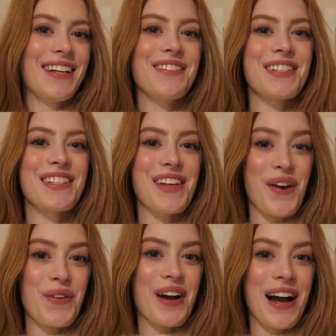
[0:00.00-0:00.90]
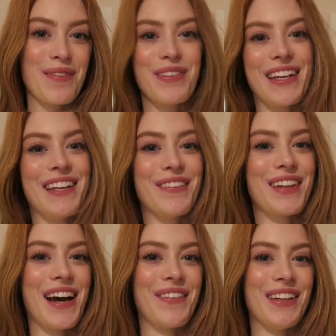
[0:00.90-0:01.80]
I'm so happy
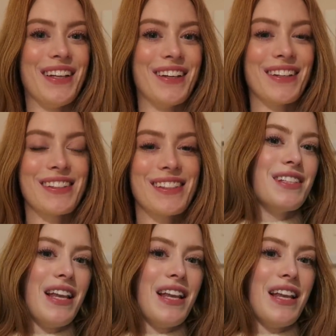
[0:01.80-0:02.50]
with how it looks.